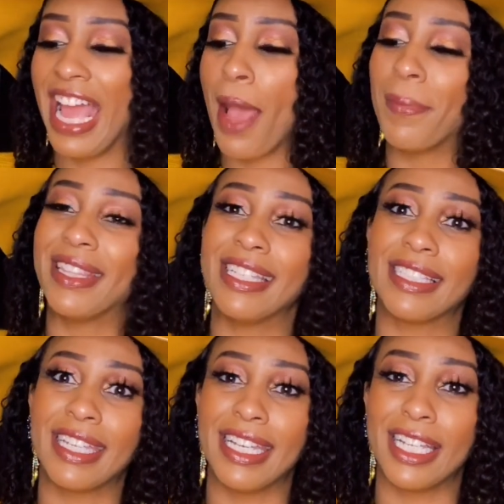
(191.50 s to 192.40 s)
But this
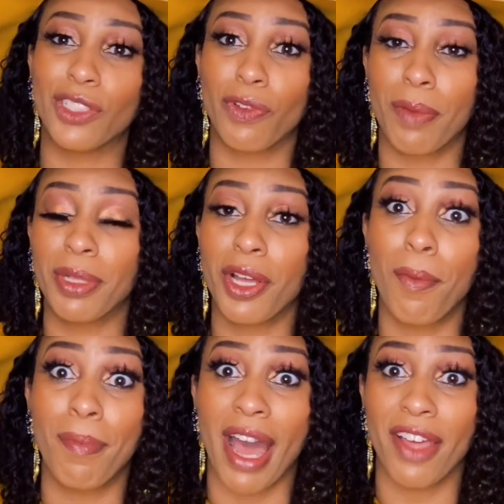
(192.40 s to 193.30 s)
again is replica
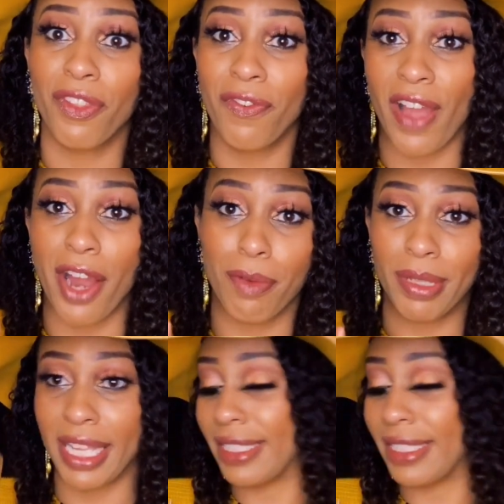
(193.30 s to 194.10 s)
by the fireplace.